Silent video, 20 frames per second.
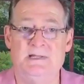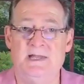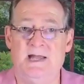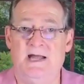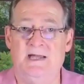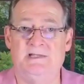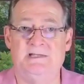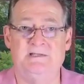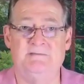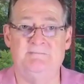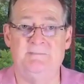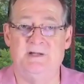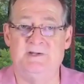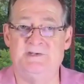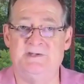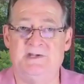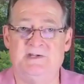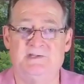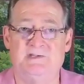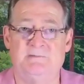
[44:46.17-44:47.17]
I give my
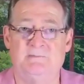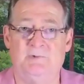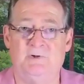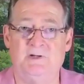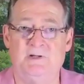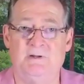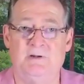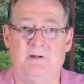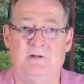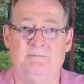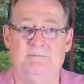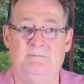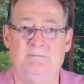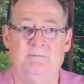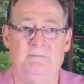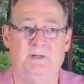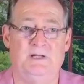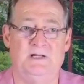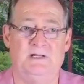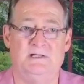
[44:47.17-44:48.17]
testimony about
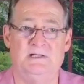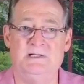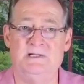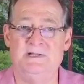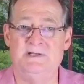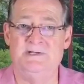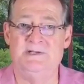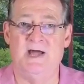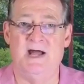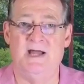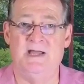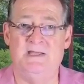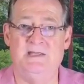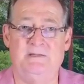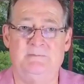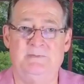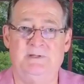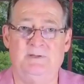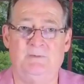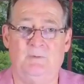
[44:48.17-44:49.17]
uh, dying
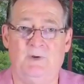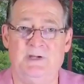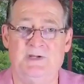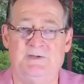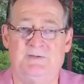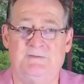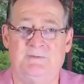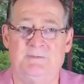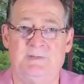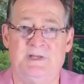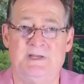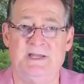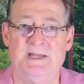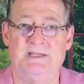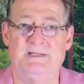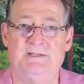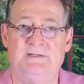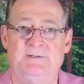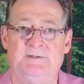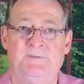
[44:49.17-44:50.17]
and being raised from the dead.